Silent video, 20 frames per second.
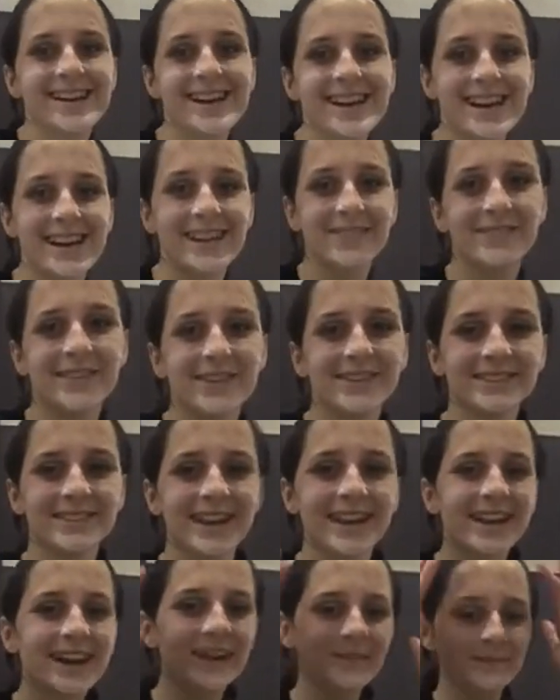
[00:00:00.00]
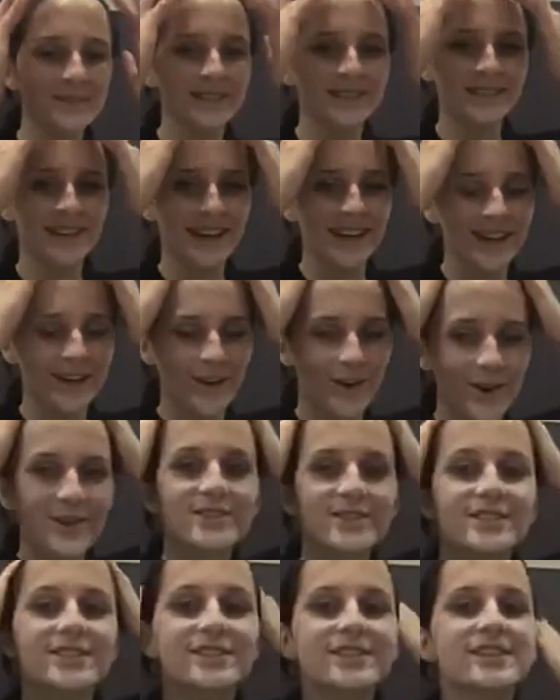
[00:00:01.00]
It feels like I'm just getting
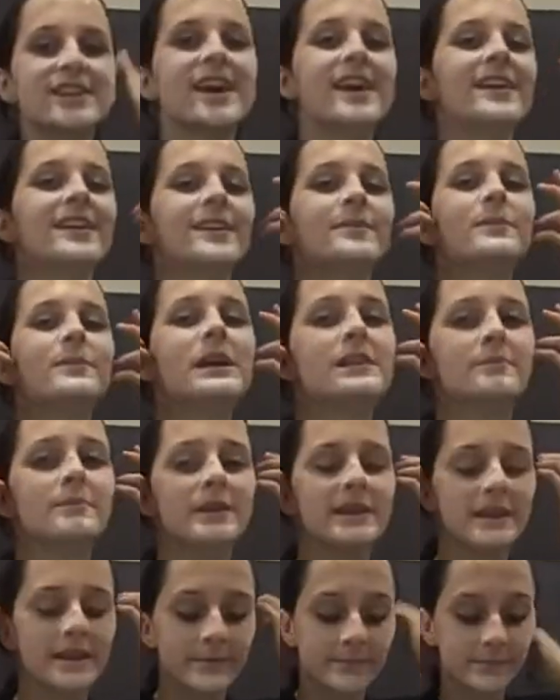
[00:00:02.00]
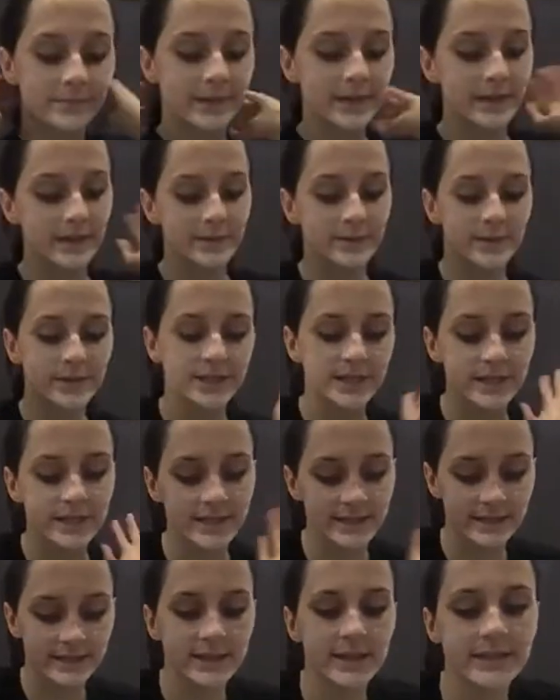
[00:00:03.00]
oxygenated by the minute, which it
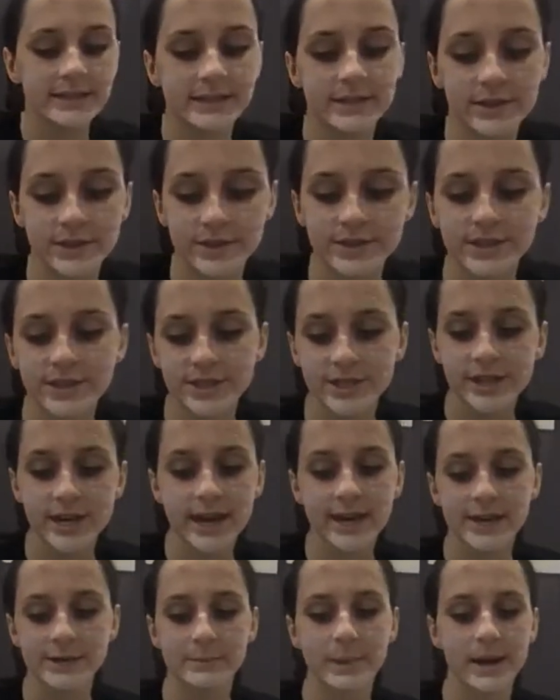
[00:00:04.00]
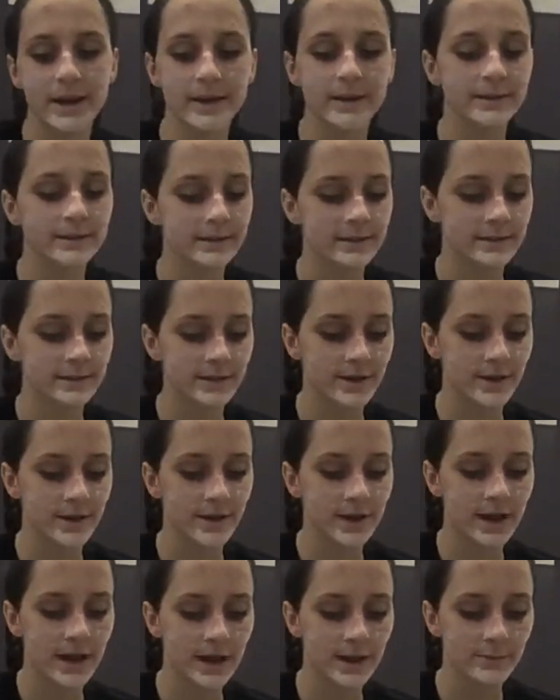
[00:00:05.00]
is. It's an oxygenating mask. So
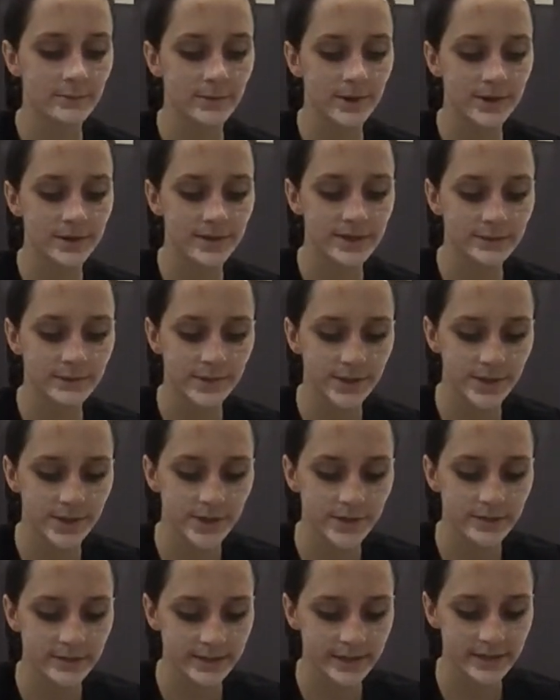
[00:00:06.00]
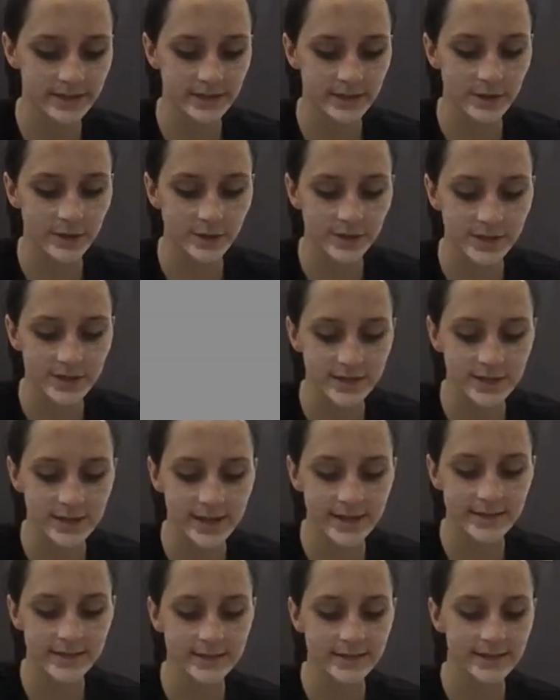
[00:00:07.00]
um, what this will do is actually
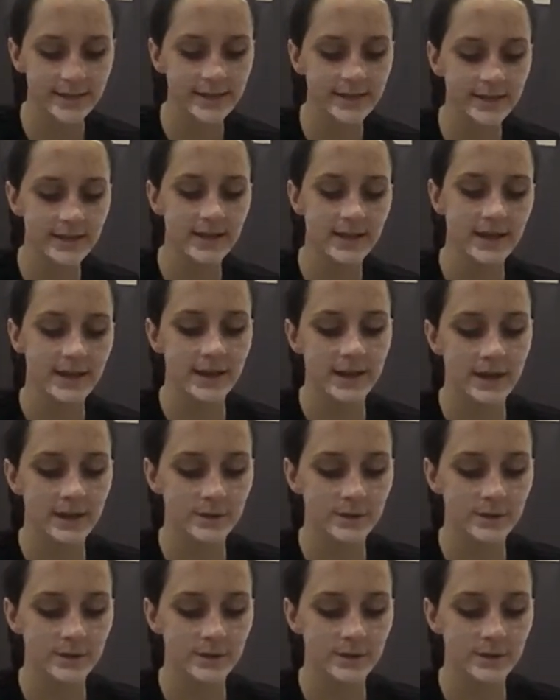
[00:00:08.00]
oxygenate the skin. It